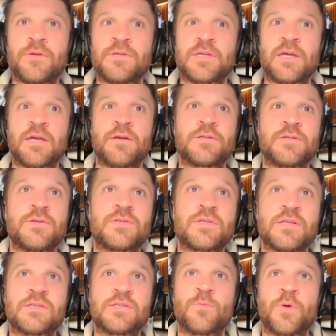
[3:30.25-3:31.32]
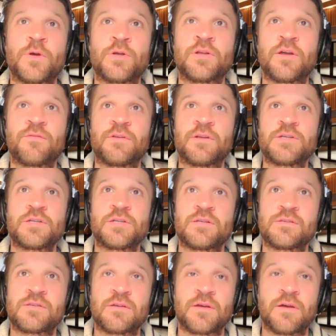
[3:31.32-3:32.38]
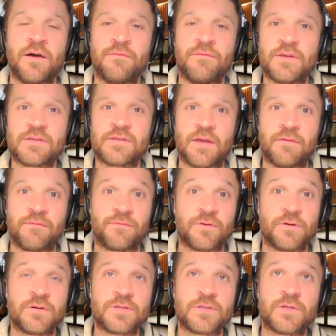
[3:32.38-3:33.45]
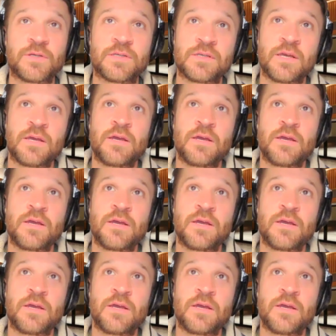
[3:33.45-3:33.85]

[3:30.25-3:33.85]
to get your 2 cents on what your definition is of this at first, is